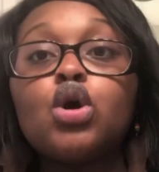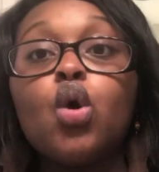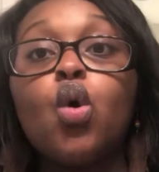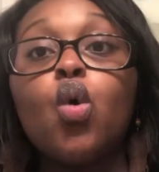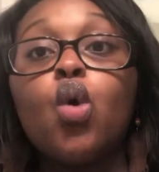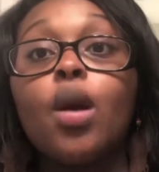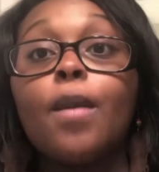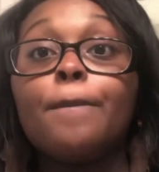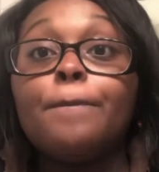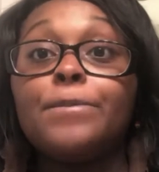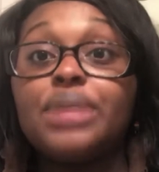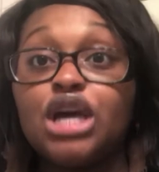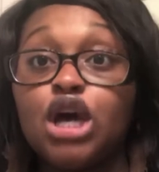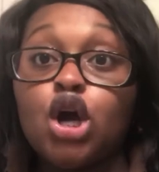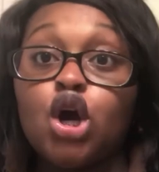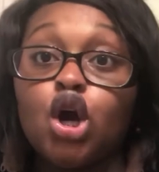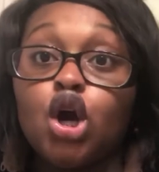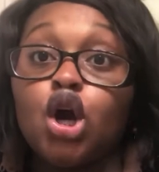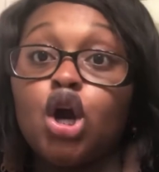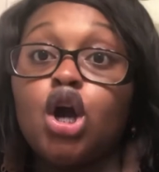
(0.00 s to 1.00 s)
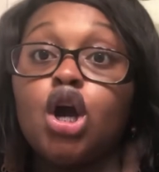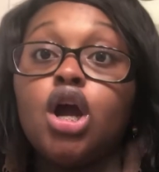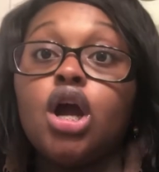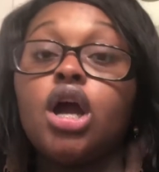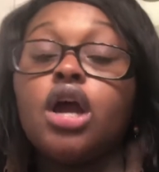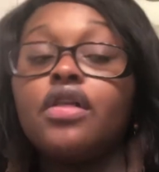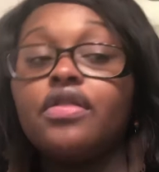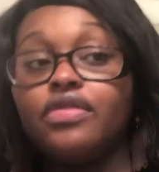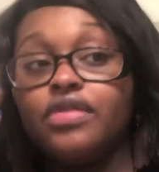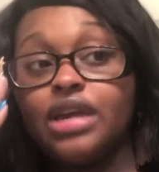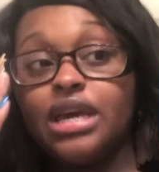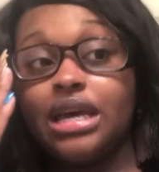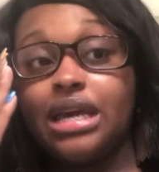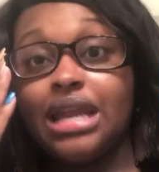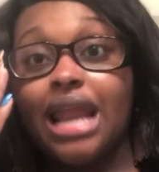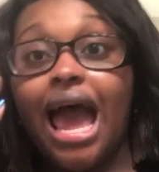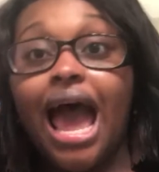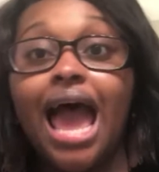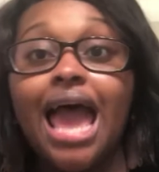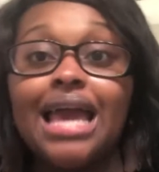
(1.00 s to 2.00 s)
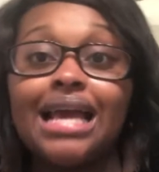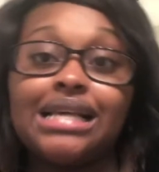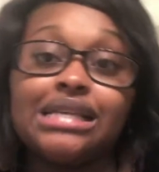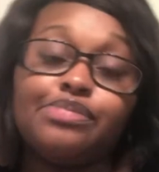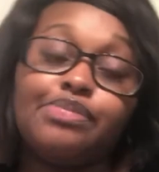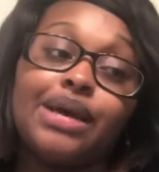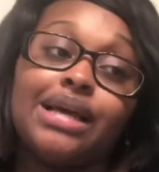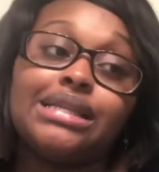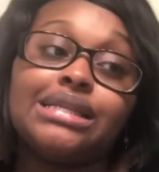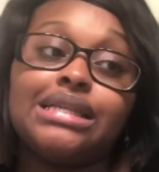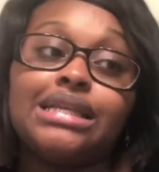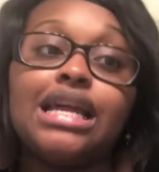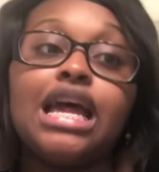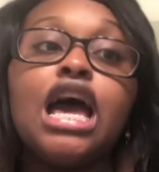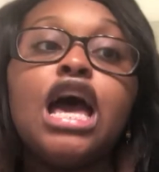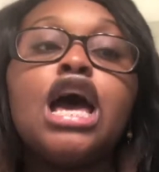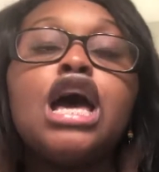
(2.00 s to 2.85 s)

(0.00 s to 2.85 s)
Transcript: or bigger than I expected?